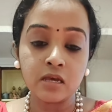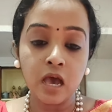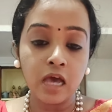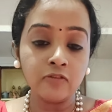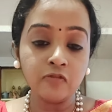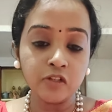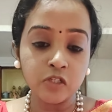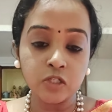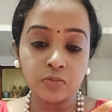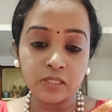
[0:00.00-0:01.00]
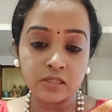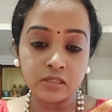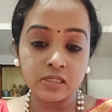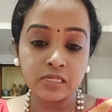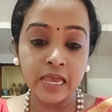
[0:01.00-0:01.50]
unfinished
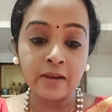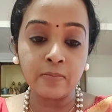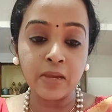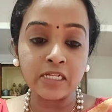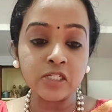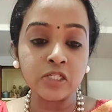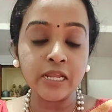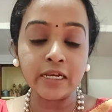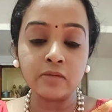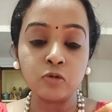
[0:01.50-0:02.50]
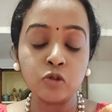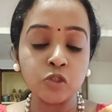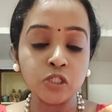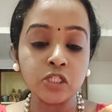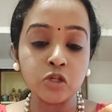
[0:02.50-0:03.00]
business, and mental and
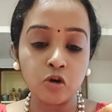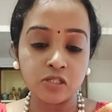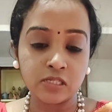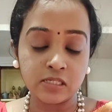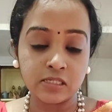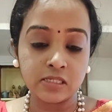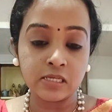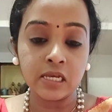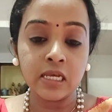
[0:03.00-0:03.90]
emotional toxins.